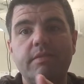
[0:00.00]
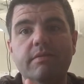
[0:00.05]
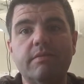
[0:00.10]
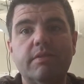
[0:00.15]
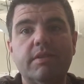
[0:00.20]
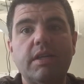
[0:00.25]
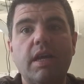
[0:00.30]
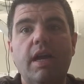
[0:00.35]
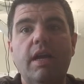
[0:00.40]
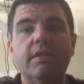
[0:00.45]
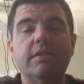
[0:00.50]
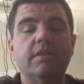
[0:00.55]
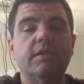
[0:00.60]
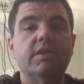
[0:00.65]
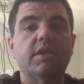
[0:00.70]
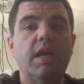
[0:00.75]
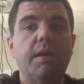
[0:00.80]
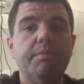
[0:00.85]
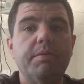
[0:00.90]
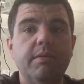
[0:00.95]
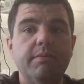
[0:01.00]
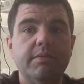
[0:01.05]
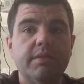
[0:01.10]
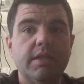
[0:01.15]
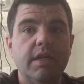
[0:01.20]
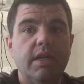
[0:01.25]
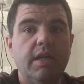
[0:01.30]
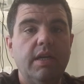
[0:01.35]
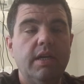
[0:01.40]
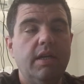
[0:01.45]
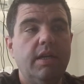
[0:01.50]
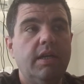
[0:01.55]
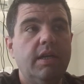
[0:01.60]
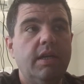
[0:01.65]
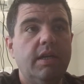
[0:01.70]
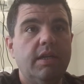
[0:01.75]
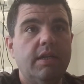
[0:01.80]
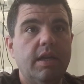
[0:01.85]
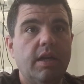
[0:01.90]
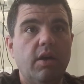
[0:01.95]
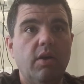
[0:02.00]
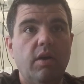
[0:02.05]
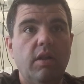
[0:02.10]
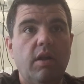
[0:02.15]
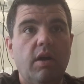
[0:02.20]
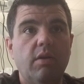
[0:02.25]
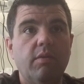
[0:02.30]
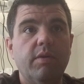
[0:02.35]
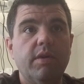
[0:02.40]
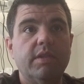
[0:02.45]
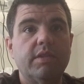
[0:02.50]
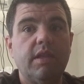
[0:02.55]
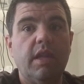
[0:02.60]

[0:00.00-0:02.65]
signs and symptoms that go along with